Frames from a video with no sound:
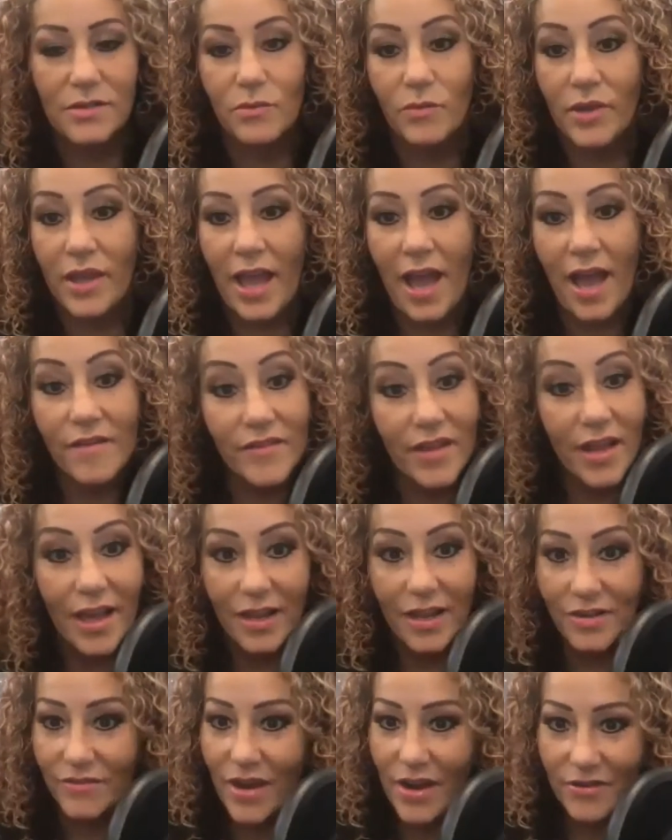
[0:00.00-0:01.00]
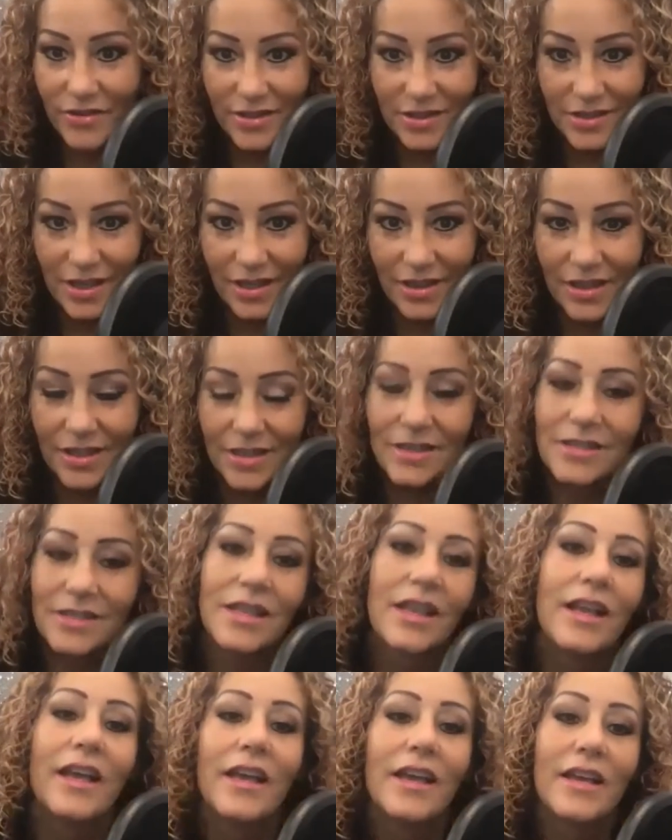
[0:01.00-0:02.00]
We haven't had a virus like this.
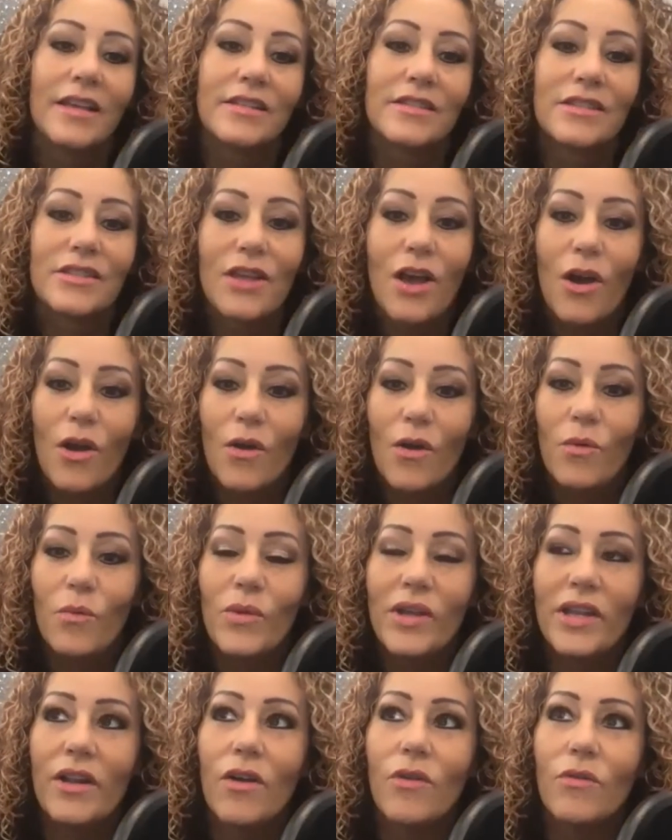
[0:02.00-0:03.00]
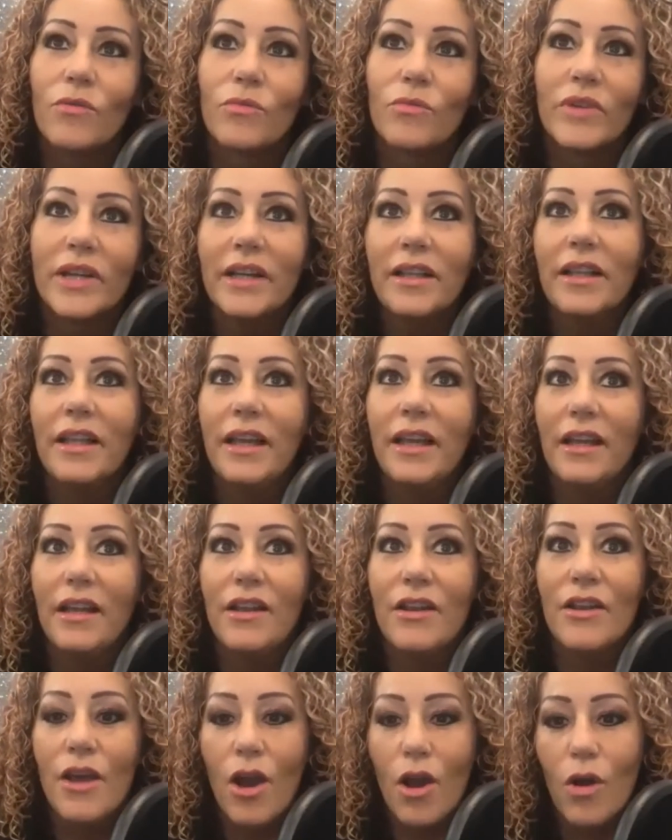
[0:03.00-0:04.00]
So we don't really
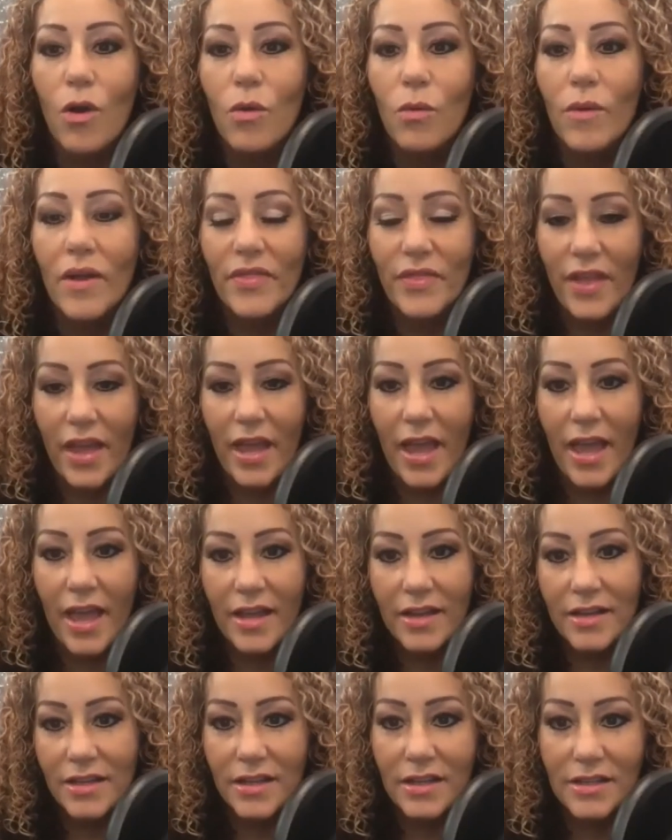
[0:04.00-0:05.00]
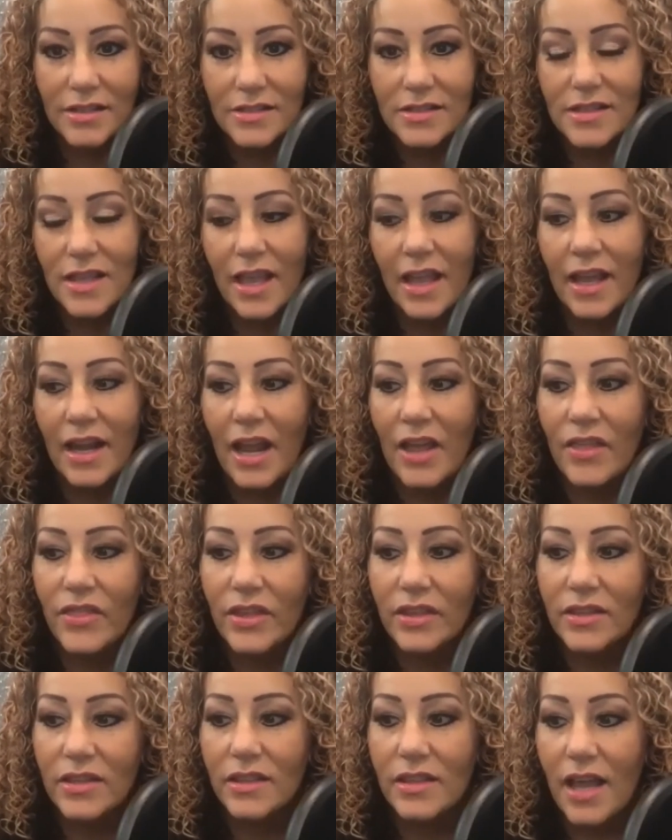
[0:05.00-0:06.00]
know what the end is. And I
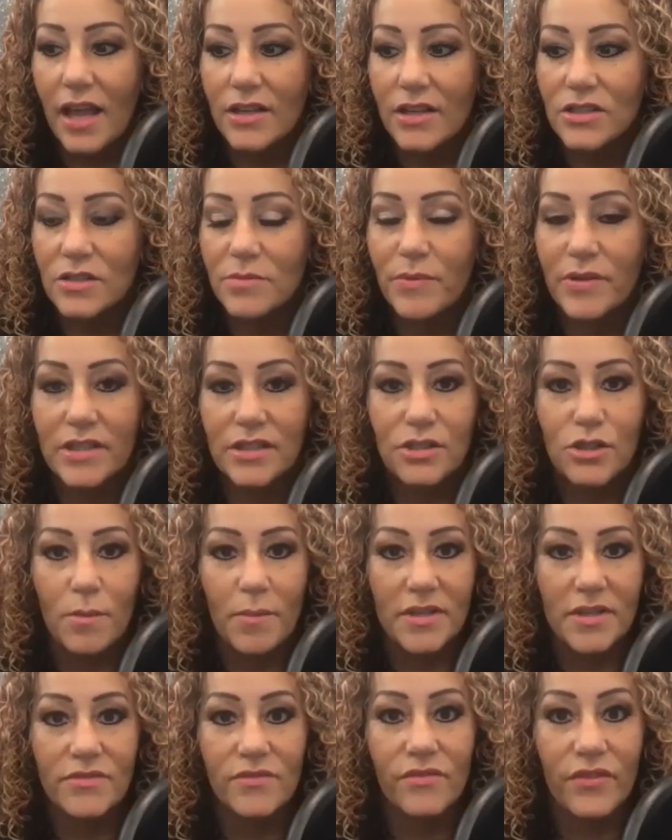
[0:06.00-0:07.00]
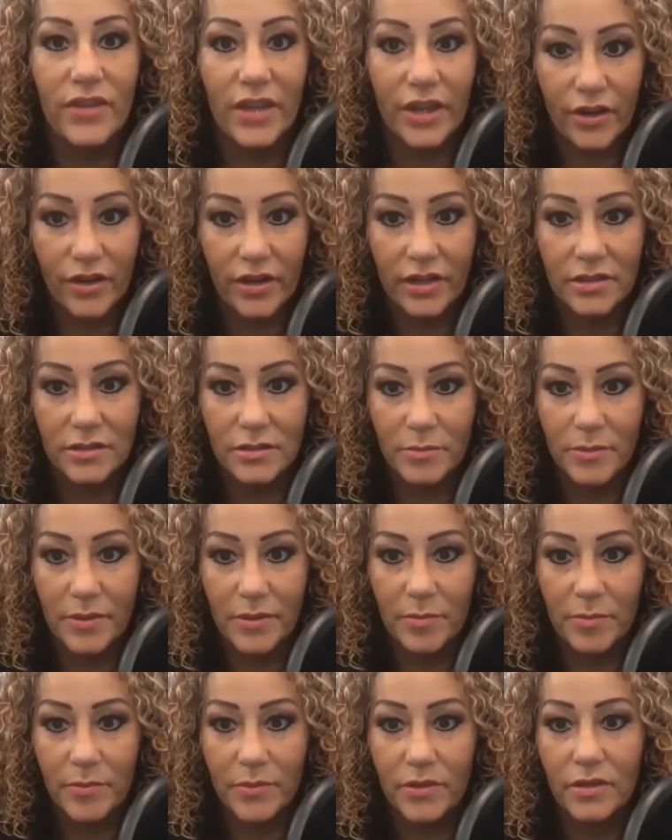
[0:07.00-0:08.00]
think that just breeds so much fear into
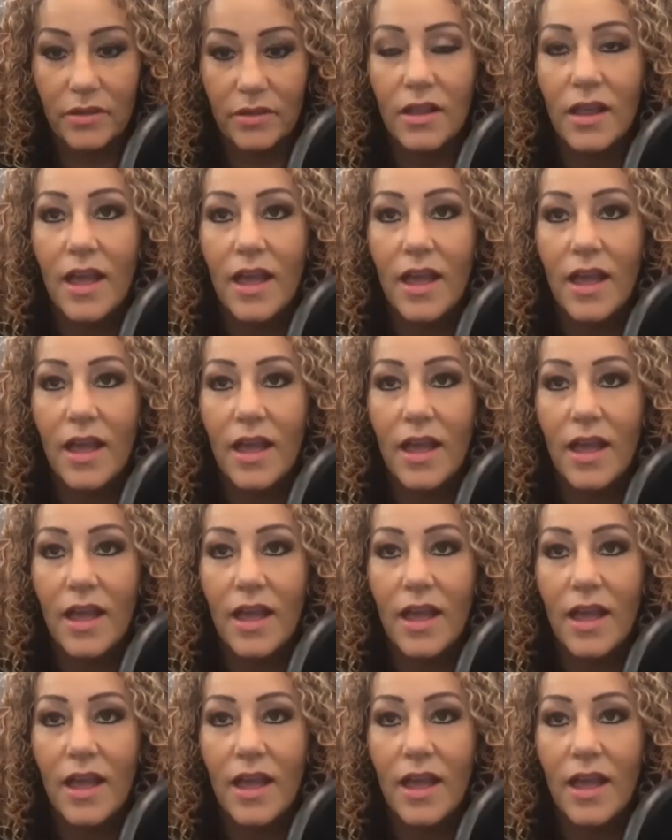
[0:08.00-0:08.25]
people.